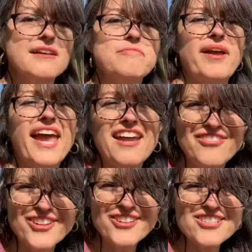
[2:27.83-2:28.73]

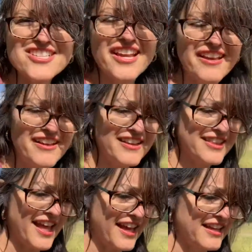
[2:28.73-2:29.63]
behaviors
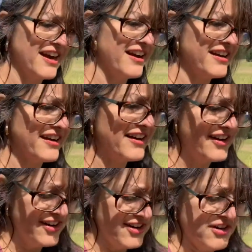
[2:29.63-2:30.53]
that are
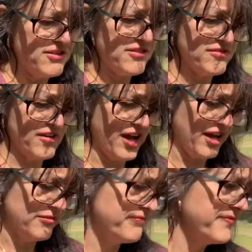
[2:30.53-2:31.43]

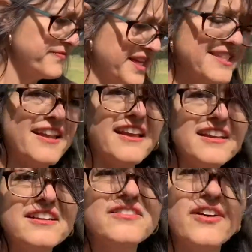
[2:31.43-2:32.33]

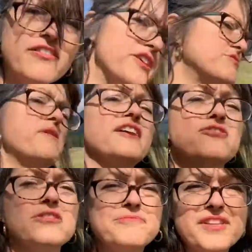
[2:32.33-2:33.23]
indicative of the
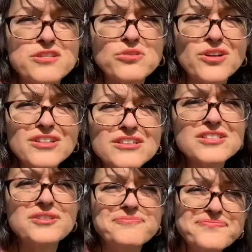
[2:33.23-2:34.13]
spectrum
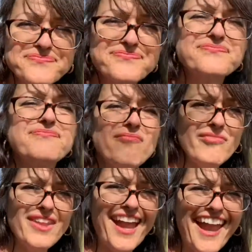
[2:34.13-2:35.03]
disorders.
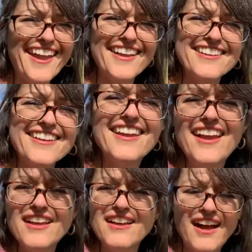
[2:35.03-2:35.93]
And
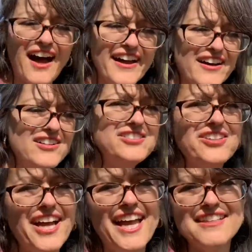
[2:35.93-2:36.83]
I also
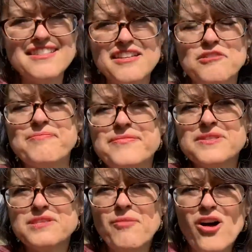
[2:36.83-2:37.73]
had some
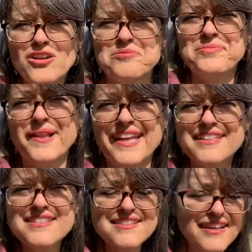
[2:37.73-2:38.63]
small
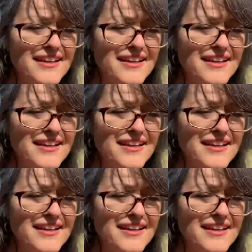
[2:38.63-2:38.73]
complaints,